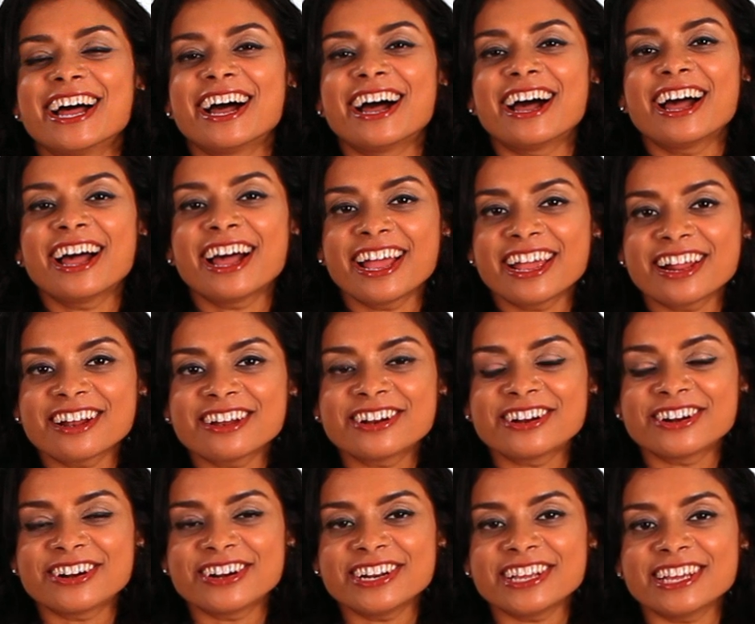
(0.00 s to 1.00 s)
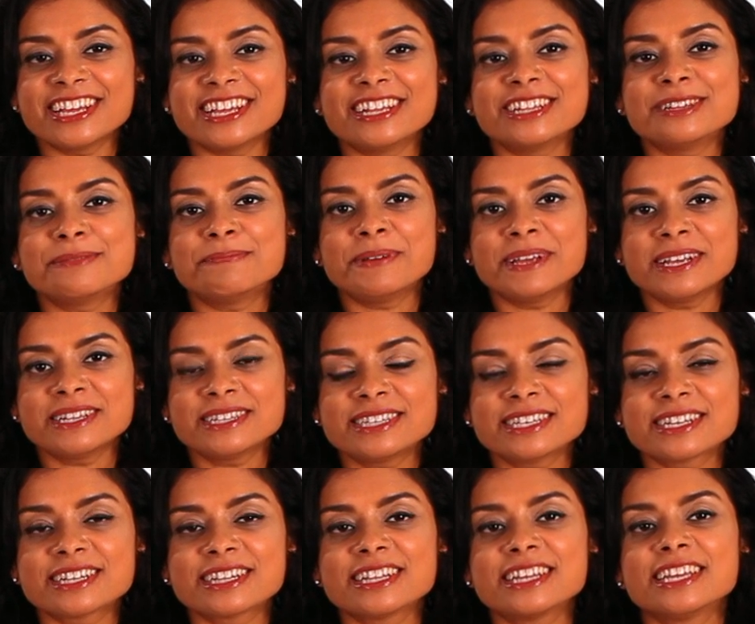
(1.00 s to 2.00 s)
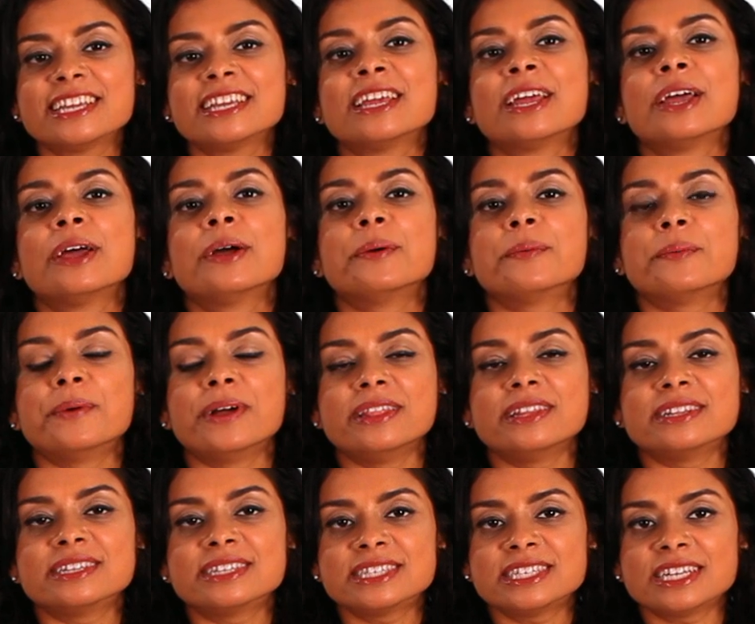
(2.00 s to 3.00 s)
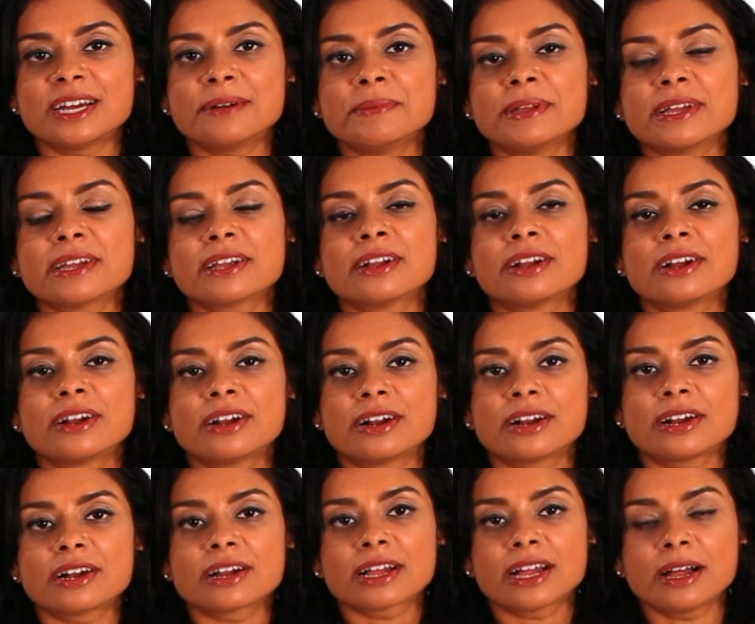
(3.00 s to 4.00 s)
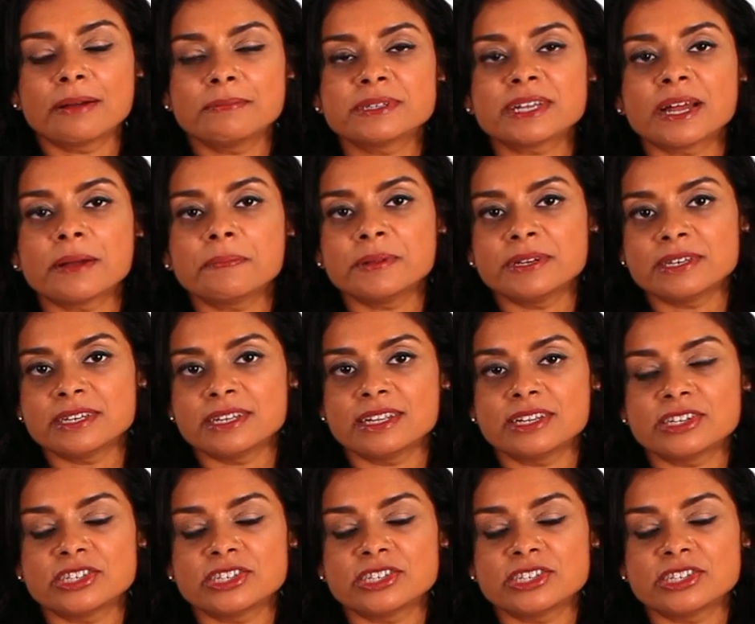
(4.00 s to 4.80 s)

A hiatal hernia is basically when the stomach comes up into the